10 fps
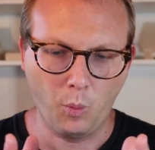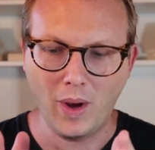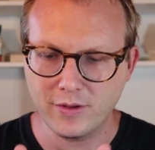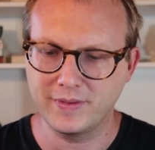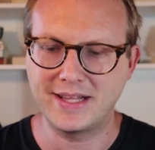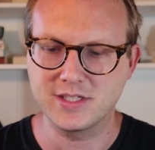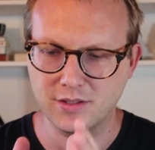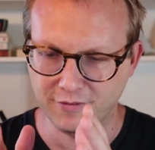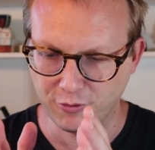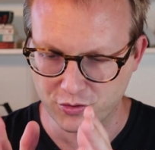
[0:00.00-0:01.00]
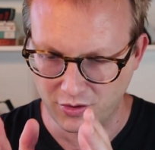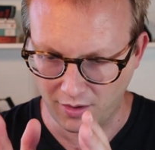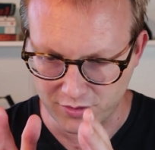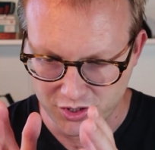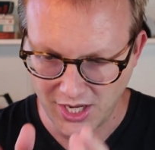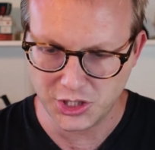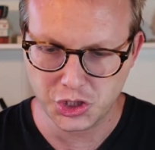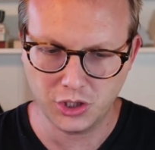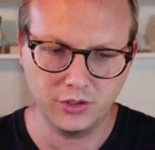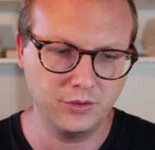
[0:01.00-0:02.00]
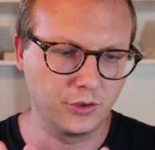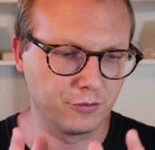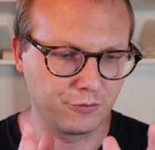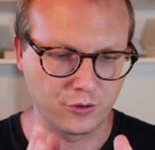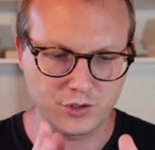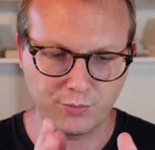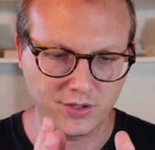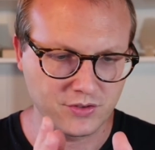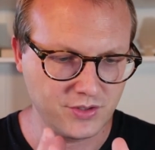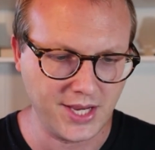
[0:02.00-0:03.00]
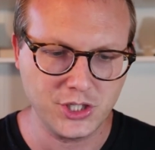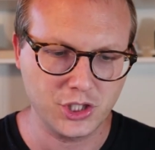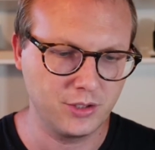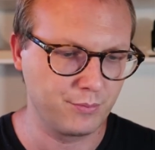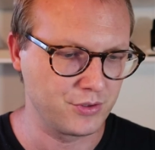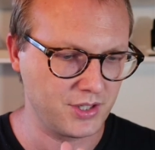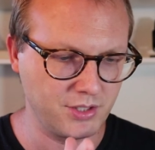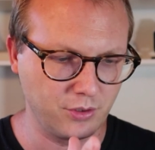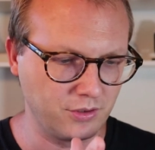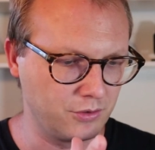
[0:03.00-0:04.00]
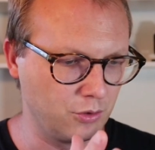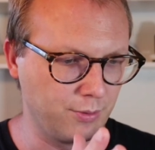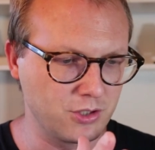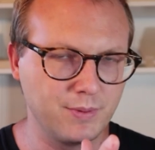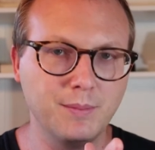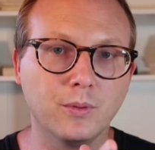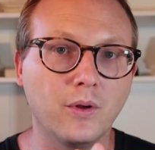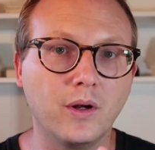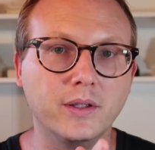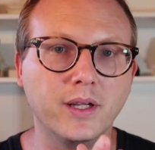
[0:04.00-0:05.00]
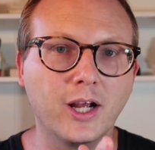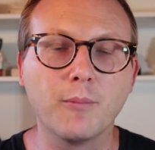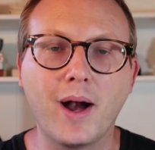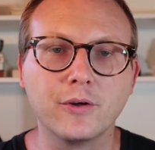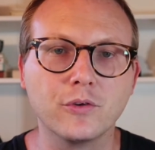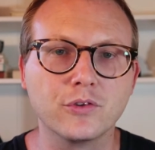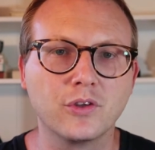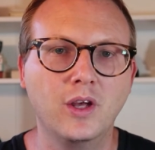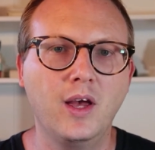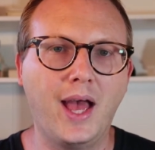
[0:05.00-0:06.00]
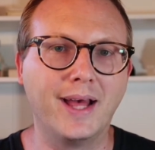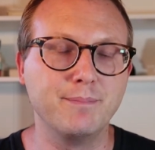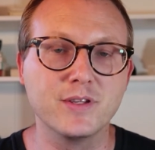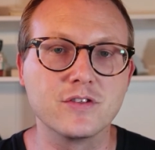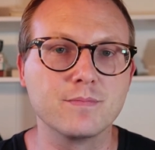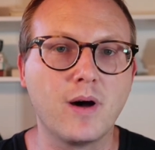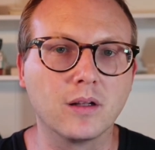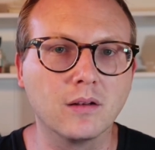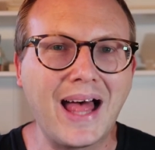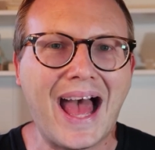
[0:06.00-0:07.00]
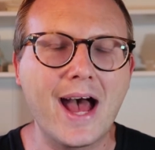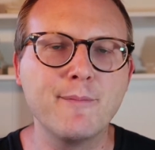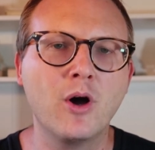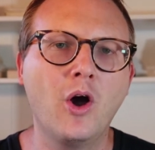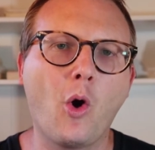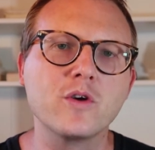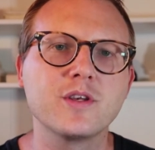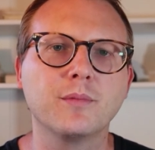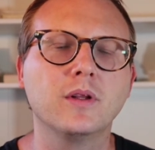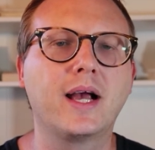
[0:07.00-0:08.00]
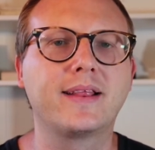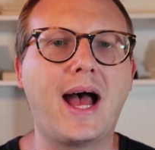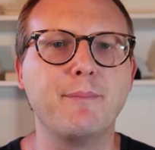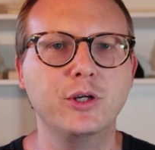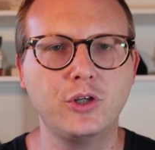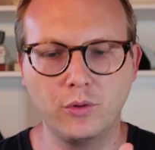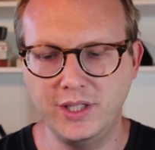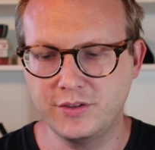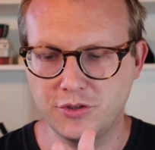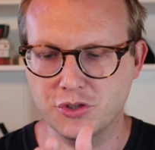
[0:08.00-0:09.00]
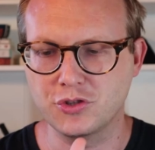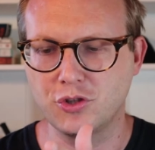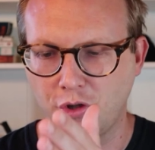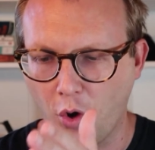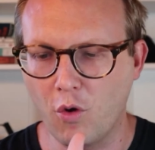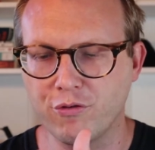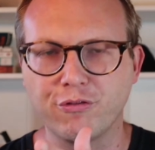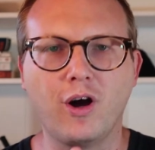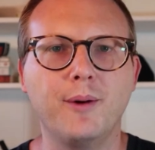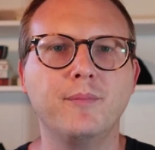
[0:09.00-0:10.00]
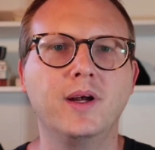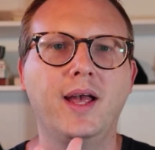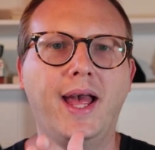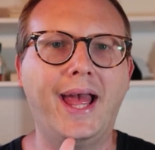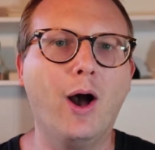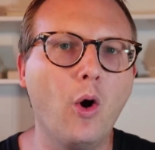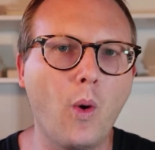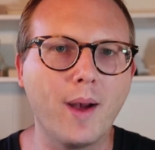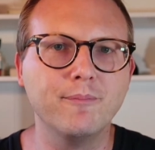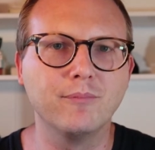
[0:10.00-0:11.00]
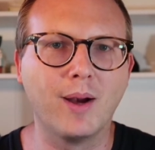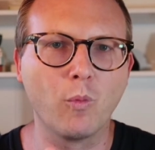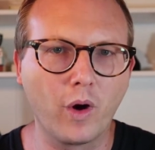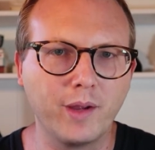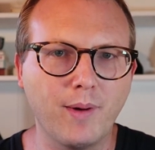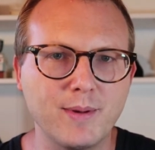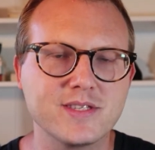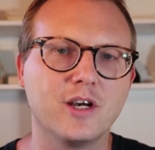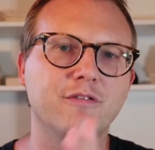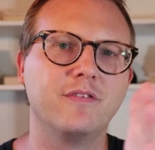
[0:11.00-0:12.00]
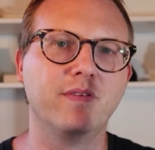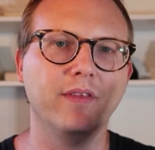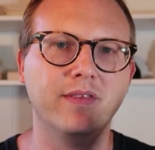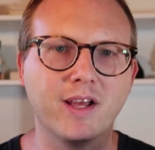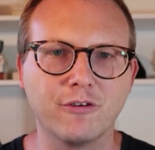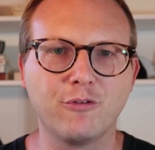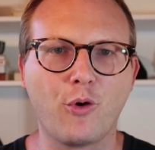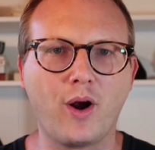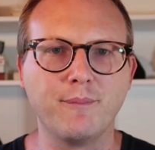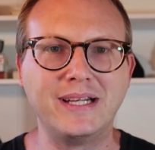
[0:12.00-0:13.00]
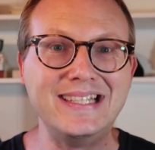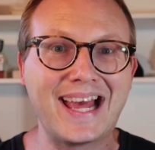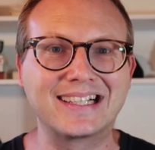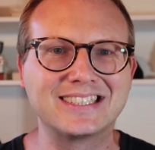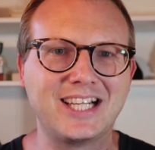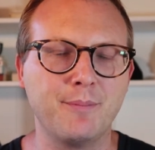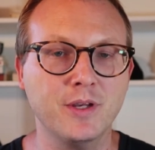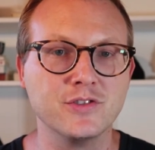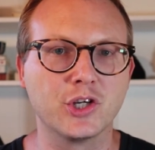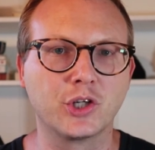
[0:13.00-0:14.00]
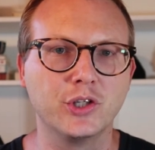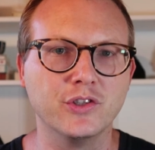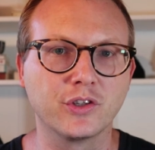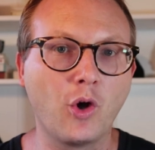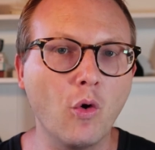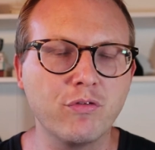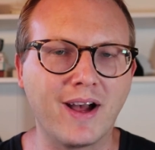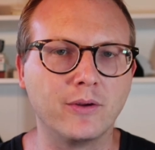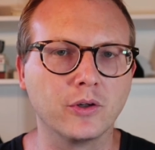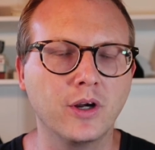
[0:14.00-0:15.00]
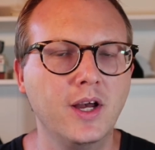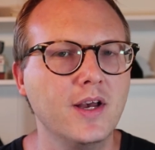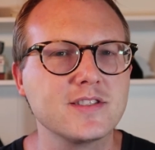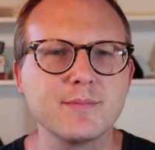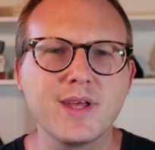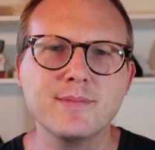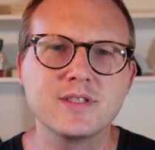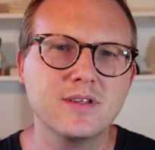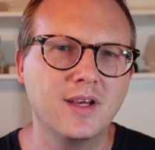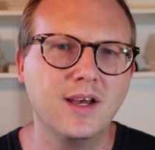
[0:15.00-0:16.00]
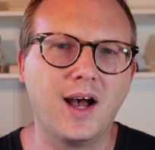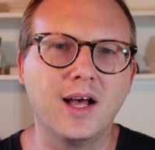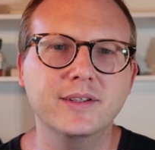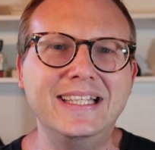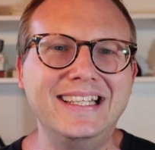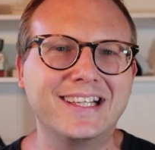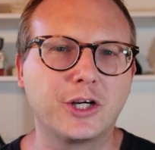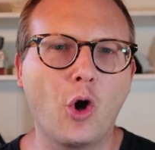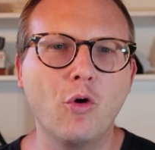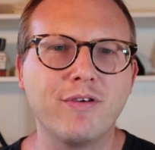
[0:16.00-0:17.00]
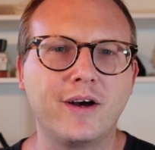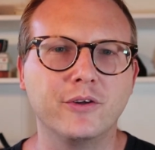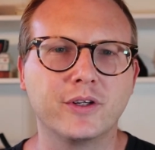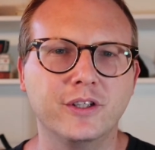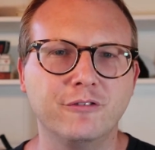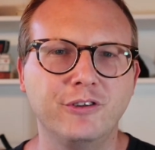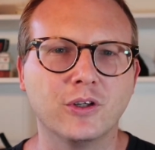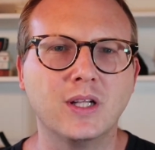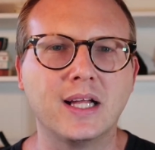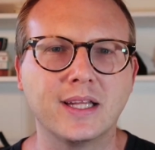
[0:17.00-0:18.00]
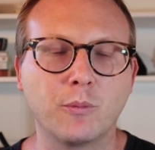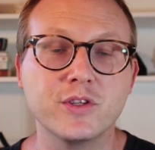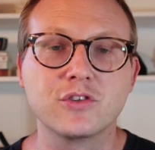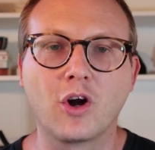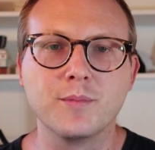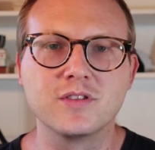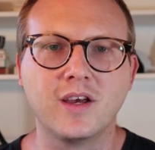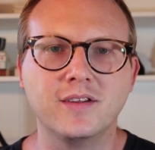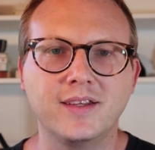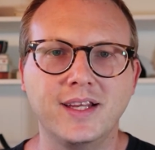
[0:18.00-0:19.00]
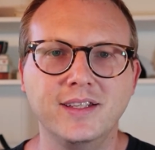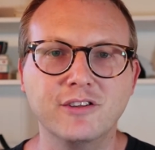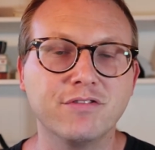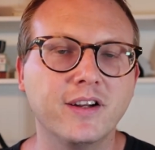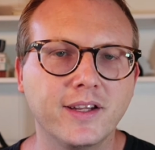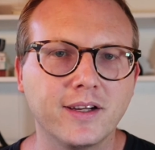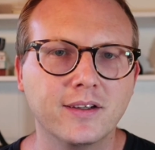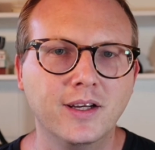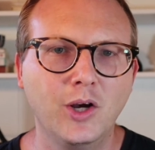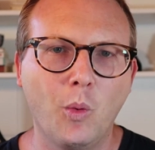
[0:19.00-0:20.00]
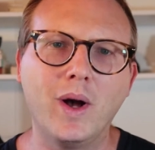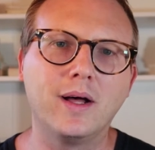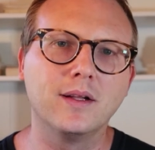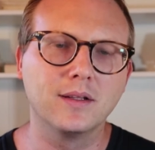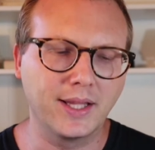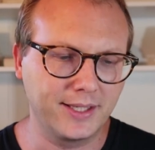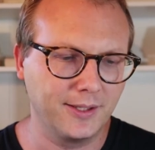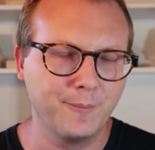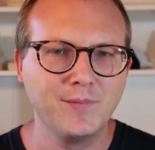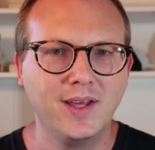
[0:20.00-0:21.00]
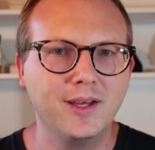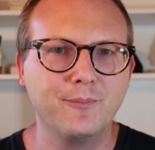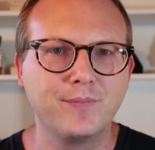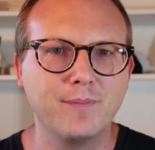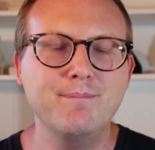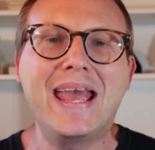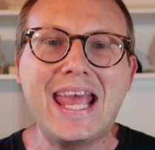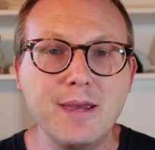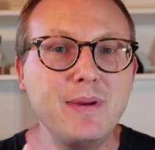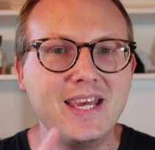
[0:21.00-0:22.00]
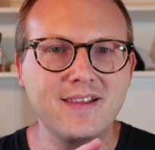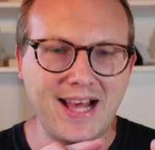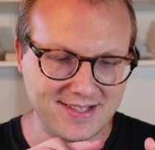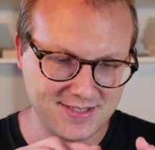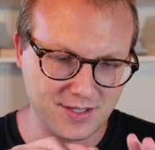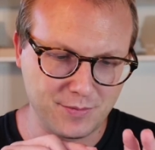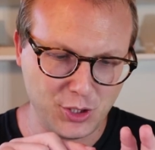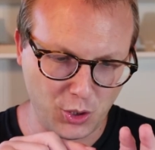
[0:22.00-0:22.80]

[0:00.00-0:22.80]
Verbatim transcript: whether that's the first conversation, your first presentation, presenting to a bunch of people on Airminers at Business Model Lab, or something like that. But you don't need to just go from, oh, I'm working by myself, therefore my next step is a co-founder. Sometimes needing a co-founder can feel a lot like when startups say that they need funding. Well, like, maybe that's the